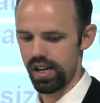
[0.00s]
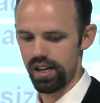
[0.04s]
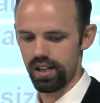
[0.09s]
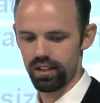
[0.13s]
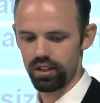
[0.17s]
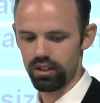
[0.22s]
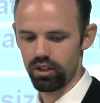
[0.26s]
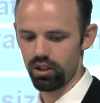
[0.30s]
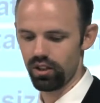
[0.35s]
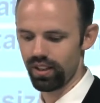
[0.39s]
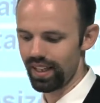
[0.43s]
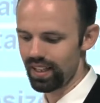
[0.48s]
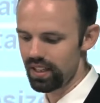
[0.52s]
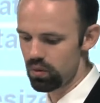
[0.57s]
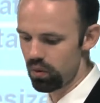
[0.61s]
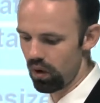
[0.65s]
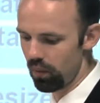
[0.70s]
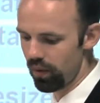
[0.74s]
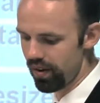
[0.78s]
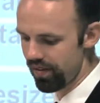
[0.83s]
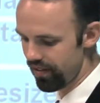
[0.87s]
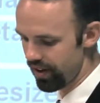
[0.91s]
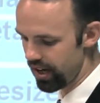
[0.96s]
So that's
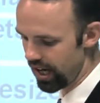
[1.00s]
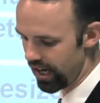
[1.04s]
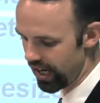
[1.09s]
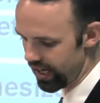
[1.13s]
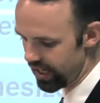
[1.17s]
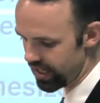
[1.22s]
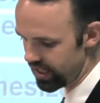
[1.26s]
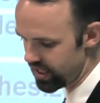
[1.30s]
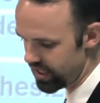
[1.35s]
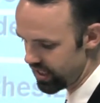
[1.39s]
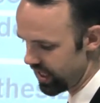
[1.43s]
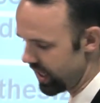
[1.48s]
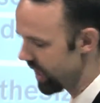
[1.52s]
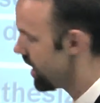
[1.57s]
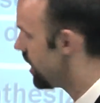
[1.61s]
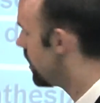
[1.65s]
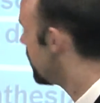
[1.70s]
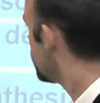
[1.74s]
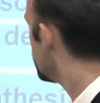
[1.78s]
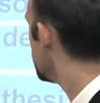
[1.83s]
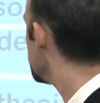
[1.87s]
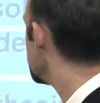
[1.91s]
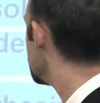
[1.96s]
what we've got
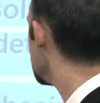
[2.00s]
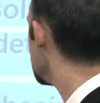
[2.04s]
here on